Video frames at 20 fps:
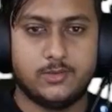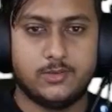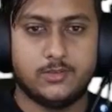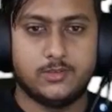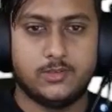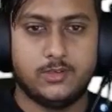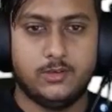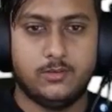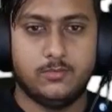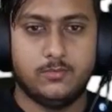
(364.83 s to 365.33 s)

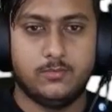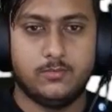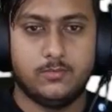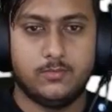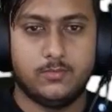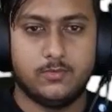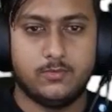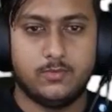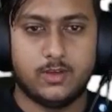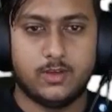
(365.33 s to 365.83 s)
see,
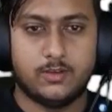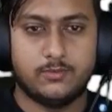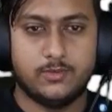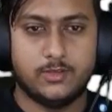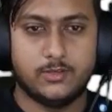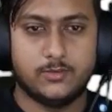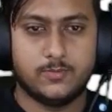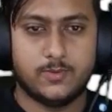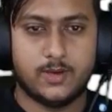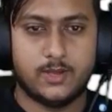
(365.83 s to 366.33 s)
we have the
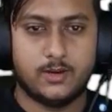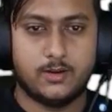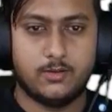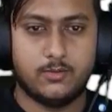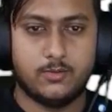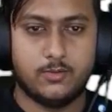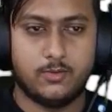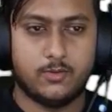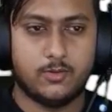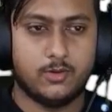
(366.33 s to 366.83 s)
spiral
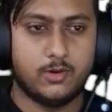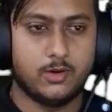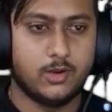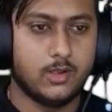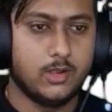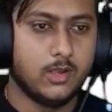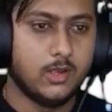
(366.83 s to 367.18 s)
going on.